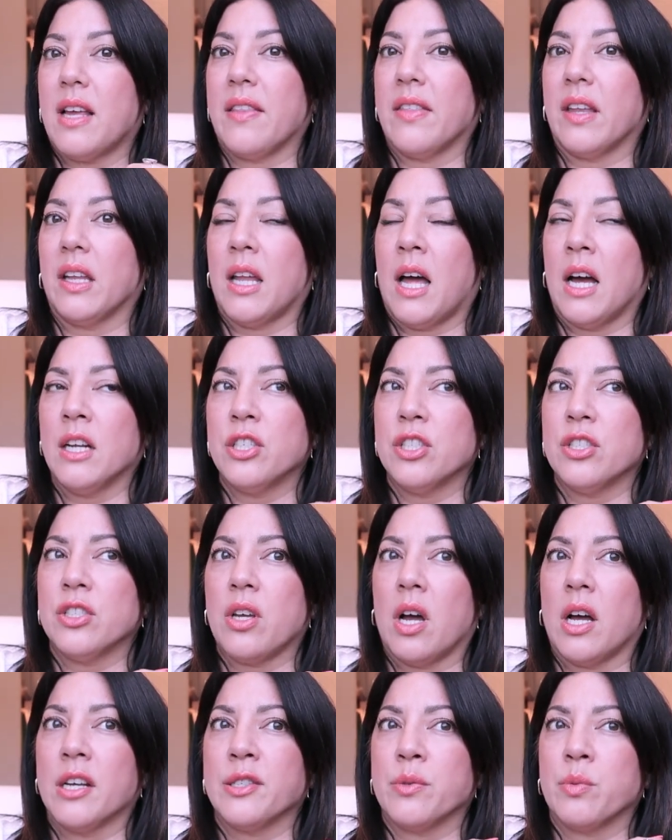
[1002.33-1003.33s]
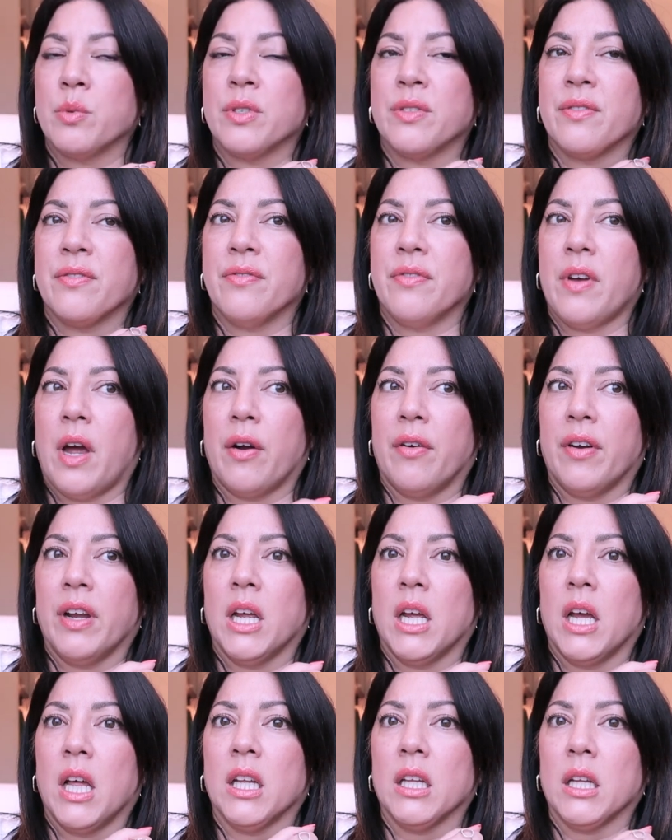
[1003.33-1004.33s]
and the larger size was very